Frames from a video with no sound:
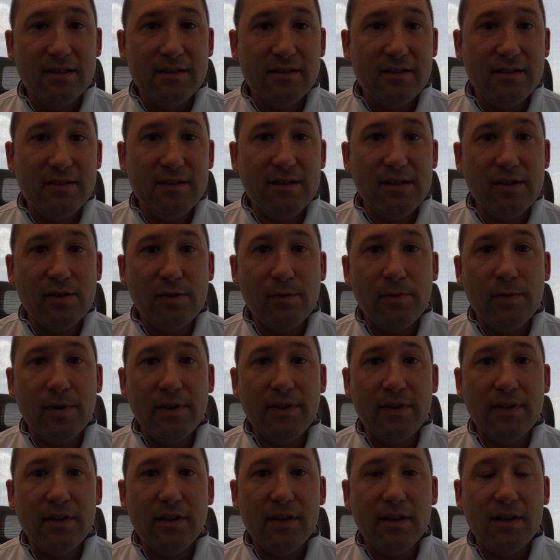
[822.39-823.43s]
to deal
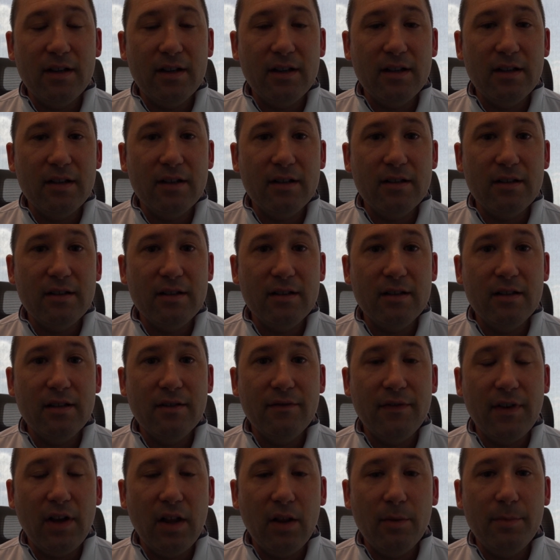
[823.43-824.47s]
with the
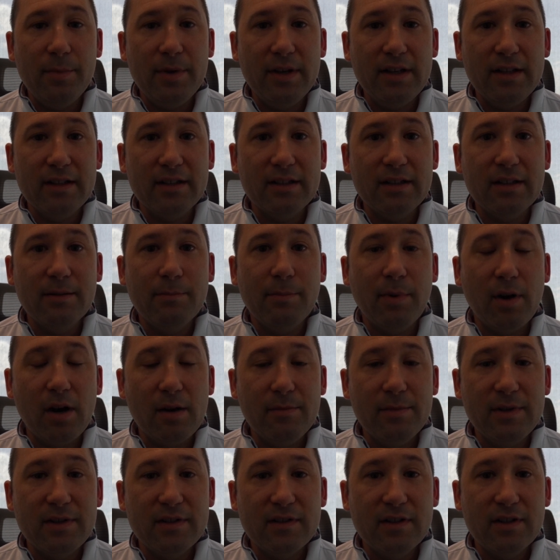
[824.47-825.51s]
developing
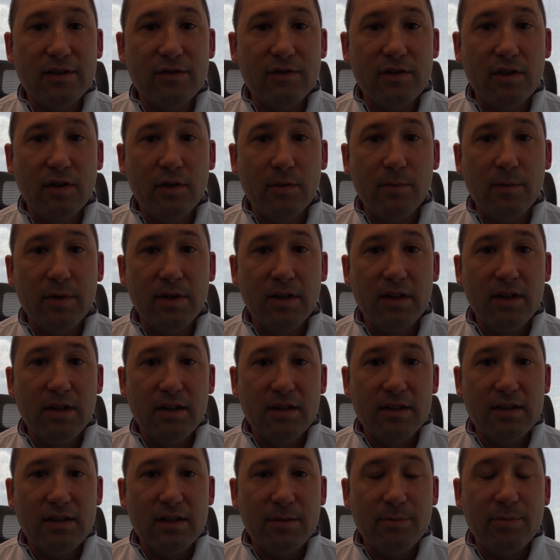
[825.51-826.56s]
compartment syndrome,
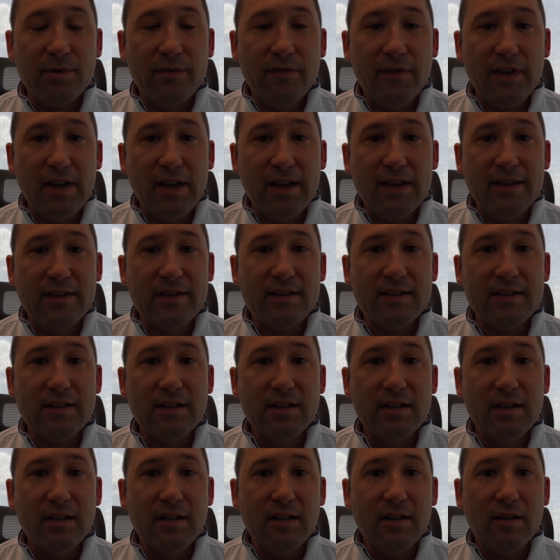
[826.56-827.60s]
to prevent
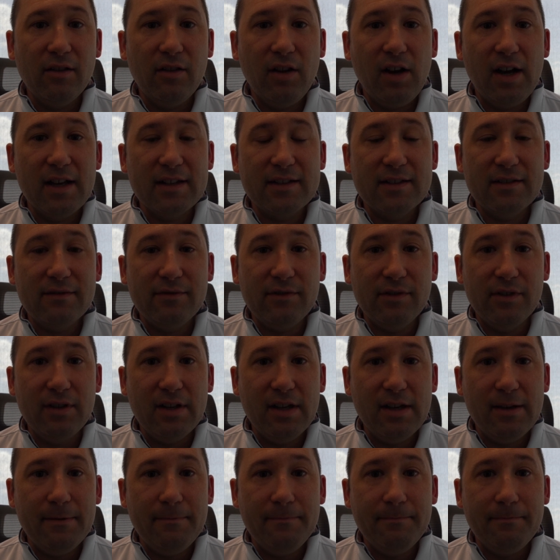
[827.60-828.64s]
loss of
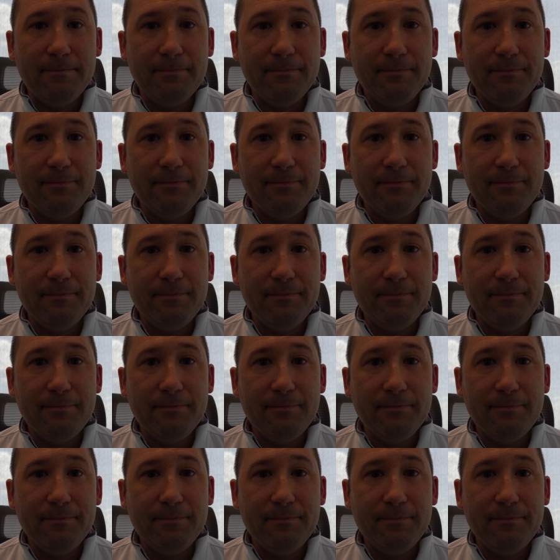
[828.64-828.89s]
limb.